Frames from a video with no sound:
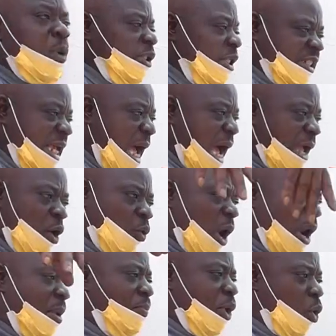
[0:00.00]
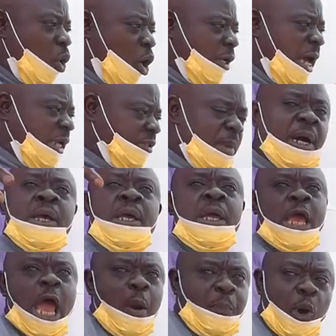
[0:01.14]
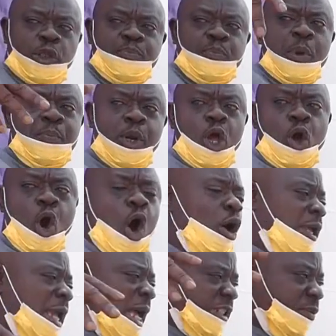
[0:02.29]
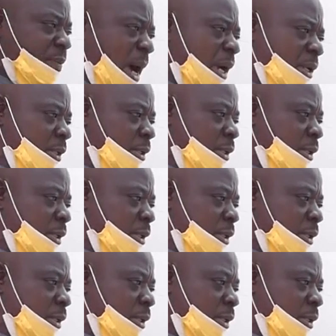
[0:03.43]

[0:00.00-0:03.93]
going to be brave, oh, Yajma. Airport, be brave, oh, Yajma.